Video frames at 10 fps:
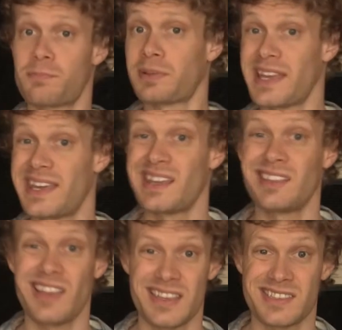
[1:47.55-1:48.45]
blanket
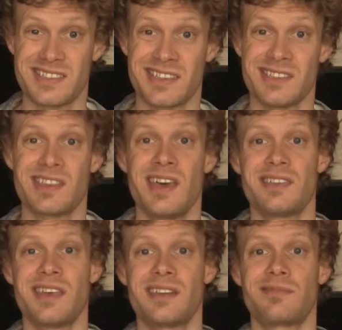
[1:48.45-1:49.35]
licenses
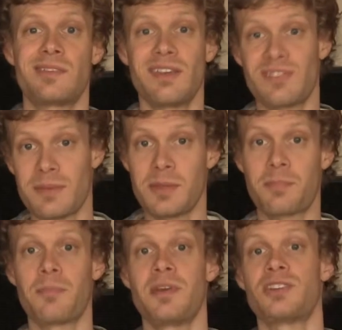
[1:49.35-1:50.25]
that give them the
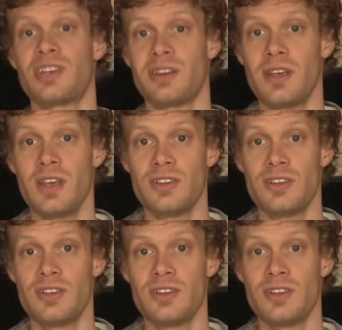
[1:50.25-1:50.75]
permission